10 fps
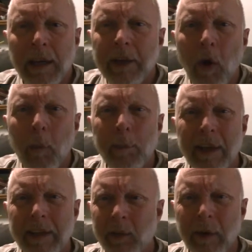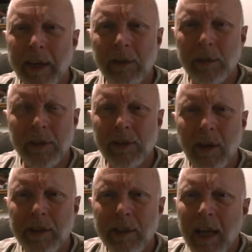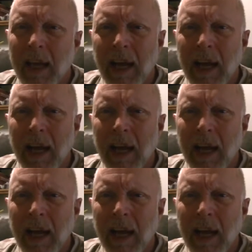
you don't play the regs with a sergeant.